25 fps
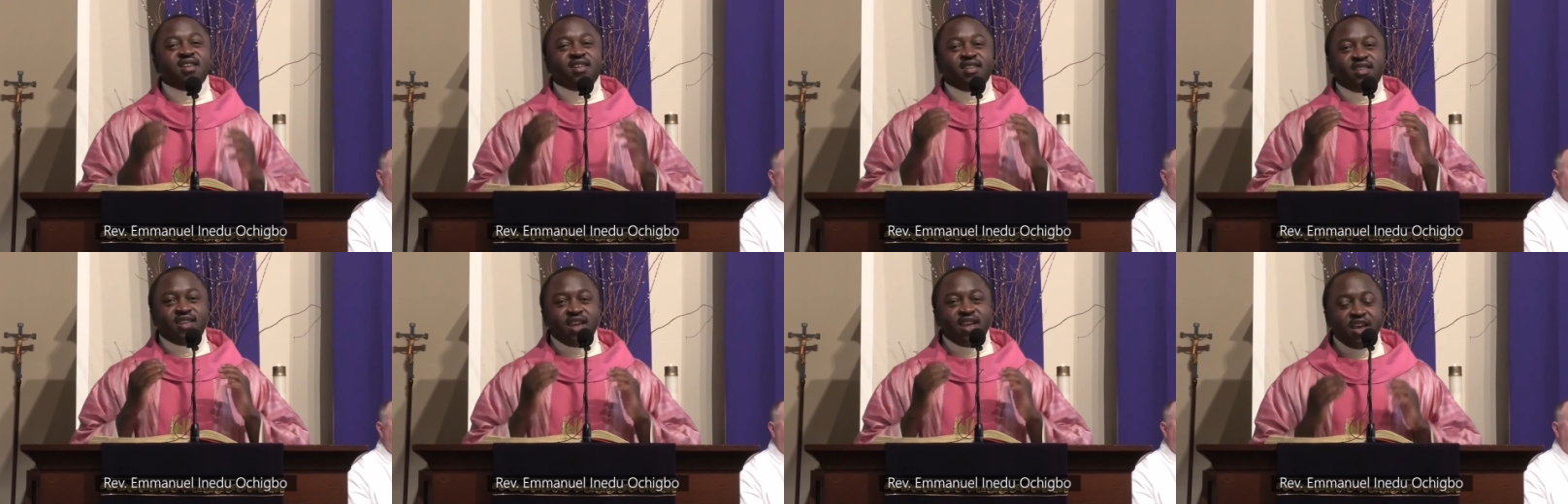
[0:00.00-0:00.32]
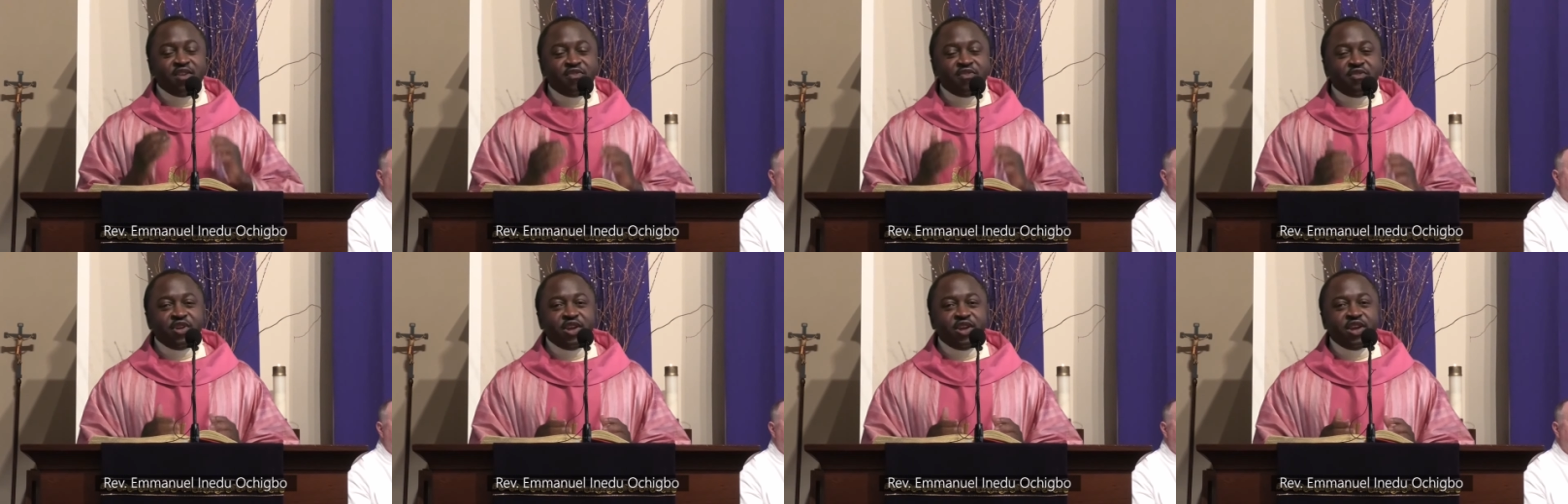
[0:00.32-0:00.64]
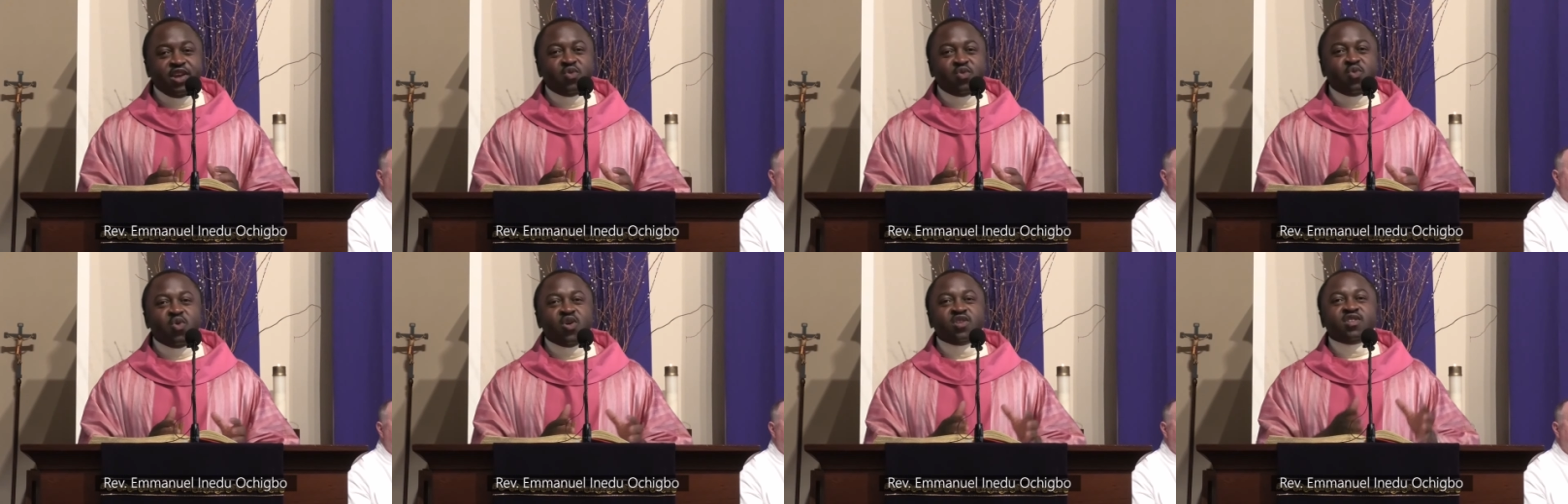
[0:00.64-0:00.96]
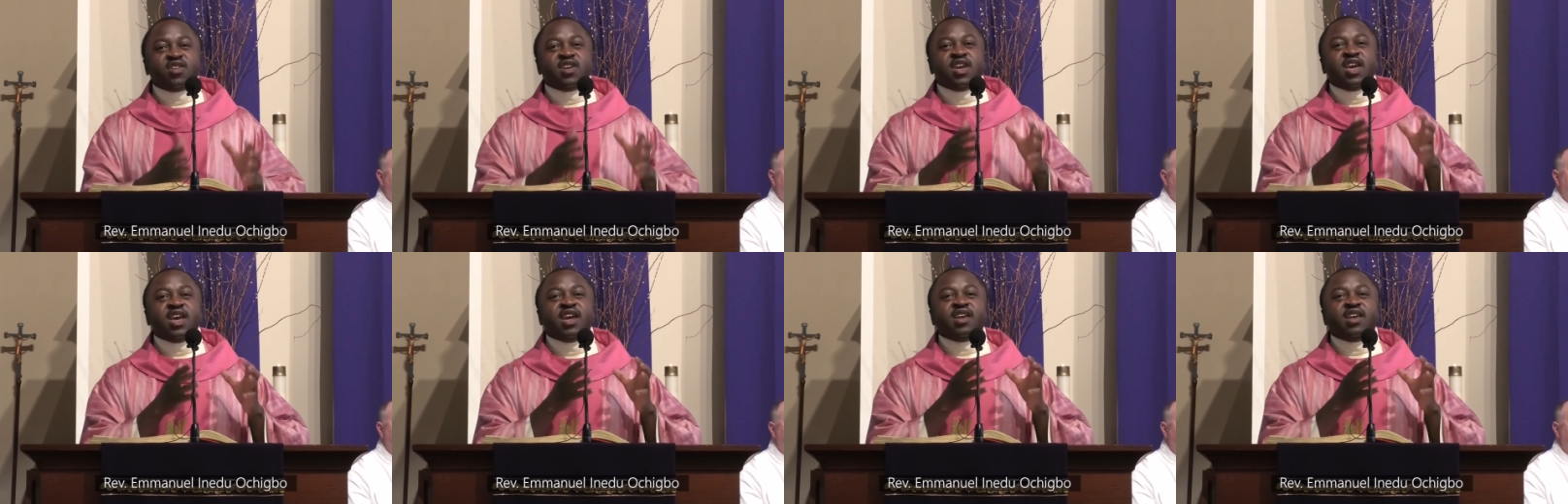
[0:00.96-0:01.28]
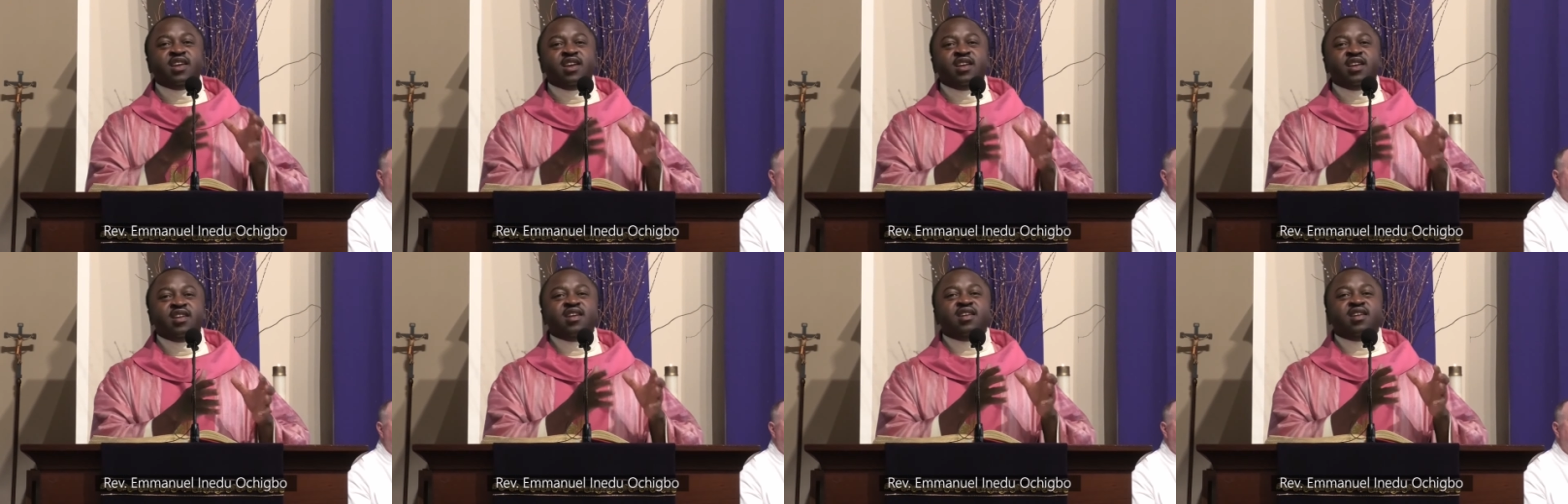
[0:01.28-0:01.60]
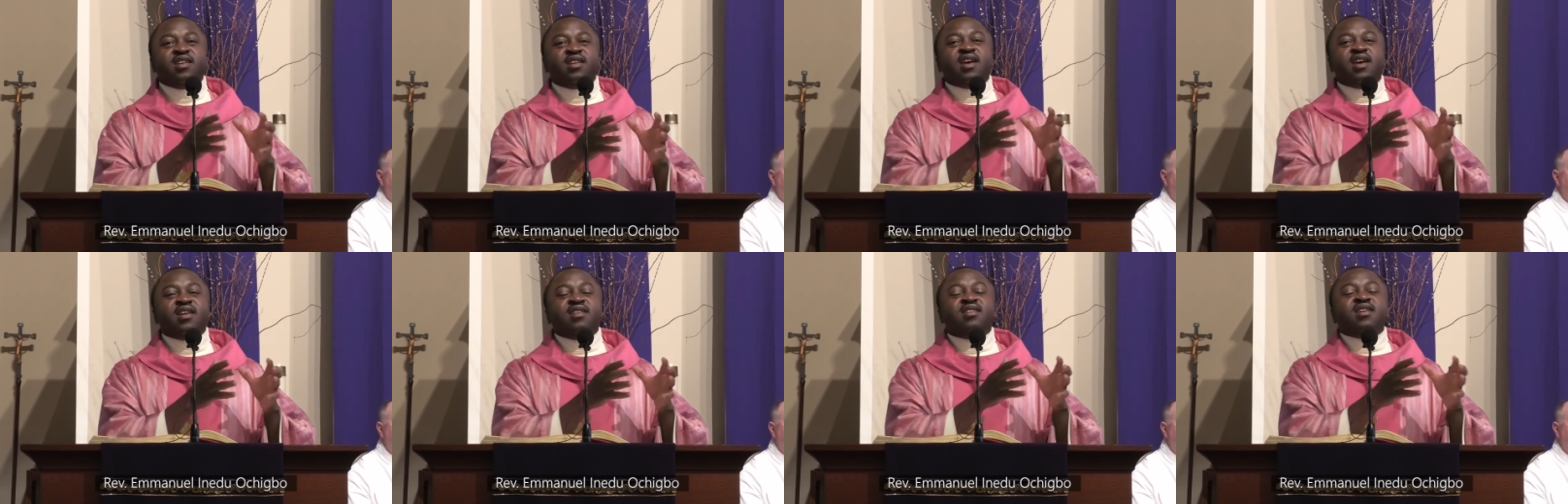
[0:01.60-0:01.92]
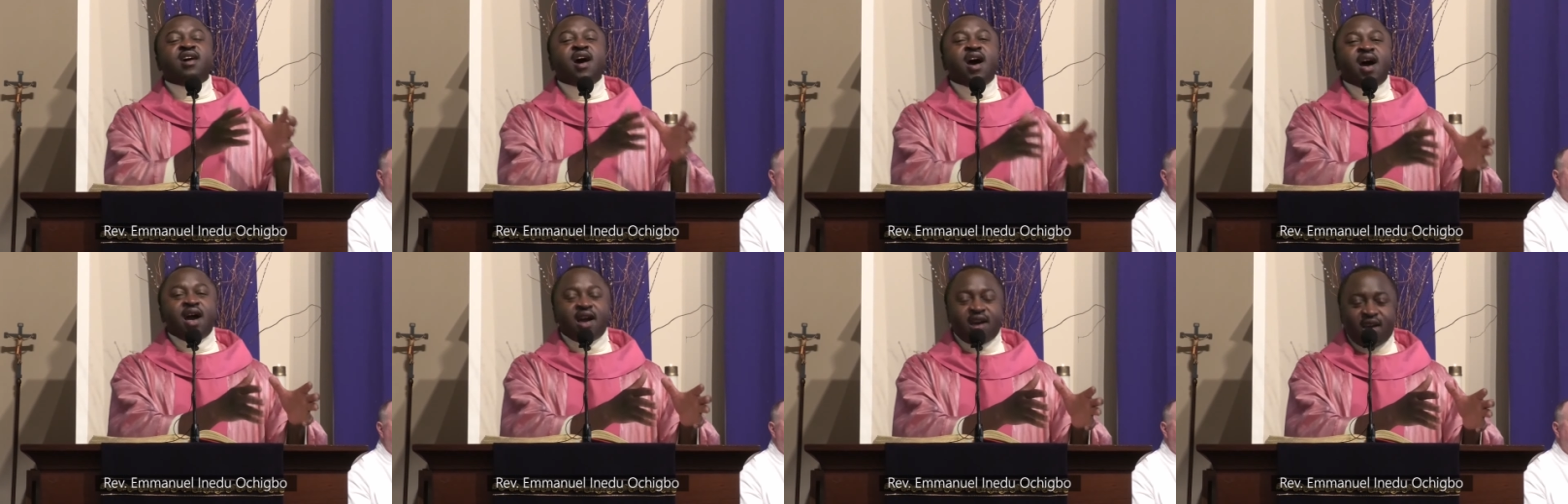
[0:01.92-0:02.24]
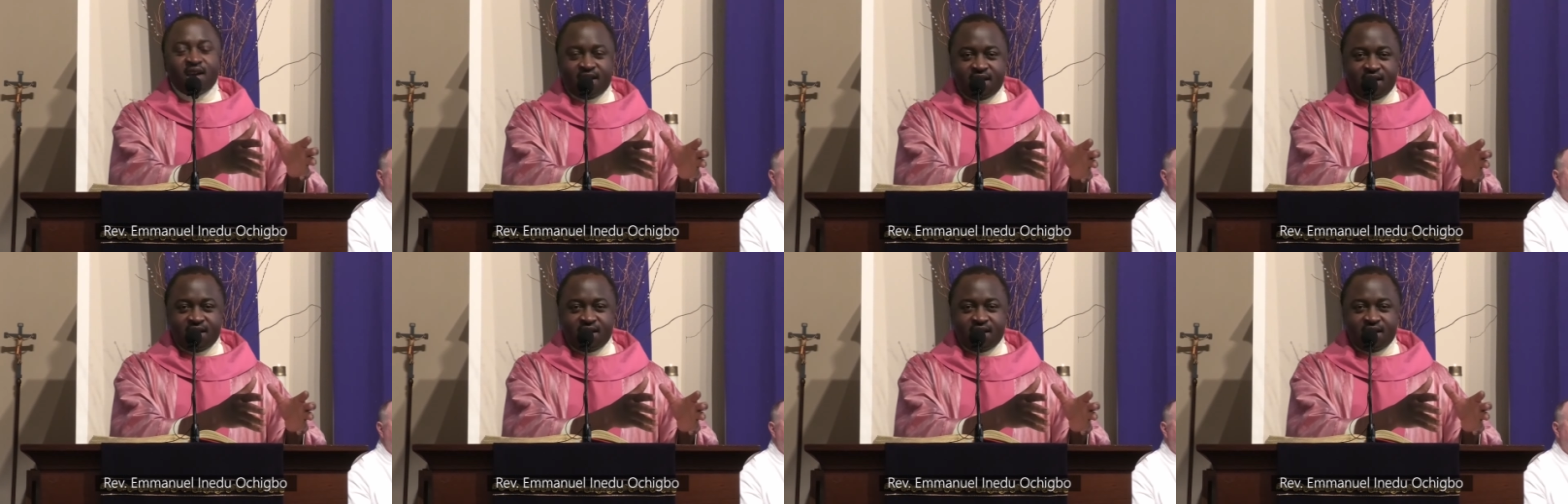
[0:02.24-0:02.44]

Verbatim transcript: David was hidden in the dark,